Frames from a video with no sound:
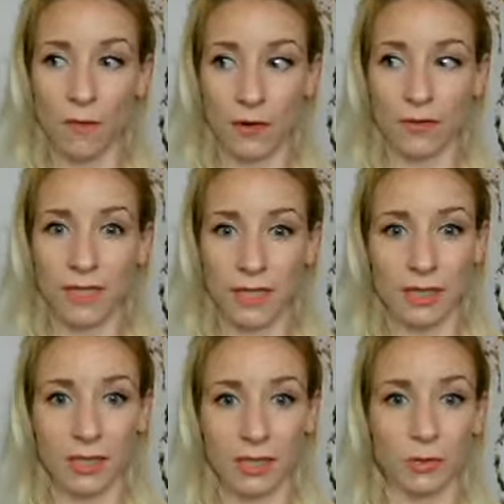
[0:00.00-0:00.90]
very
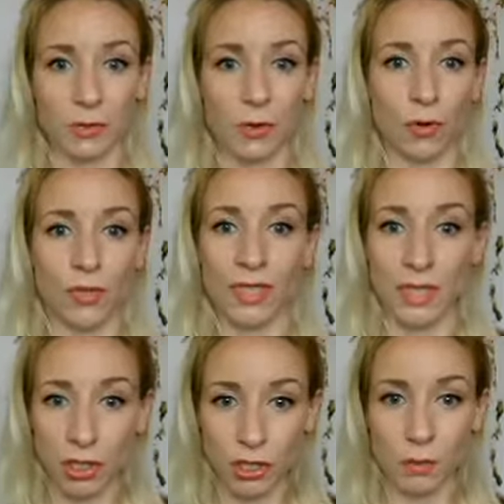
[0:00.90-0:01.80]
sexual or
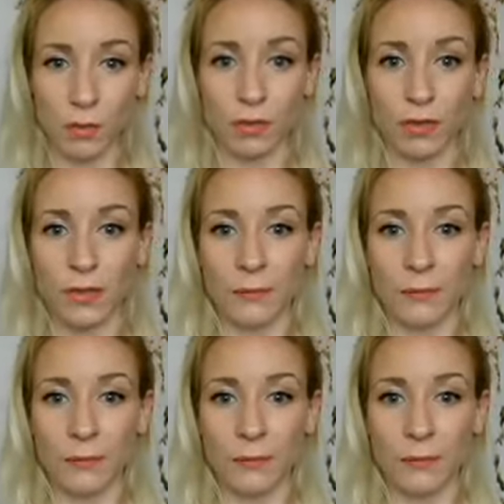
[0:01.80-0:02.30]
sensual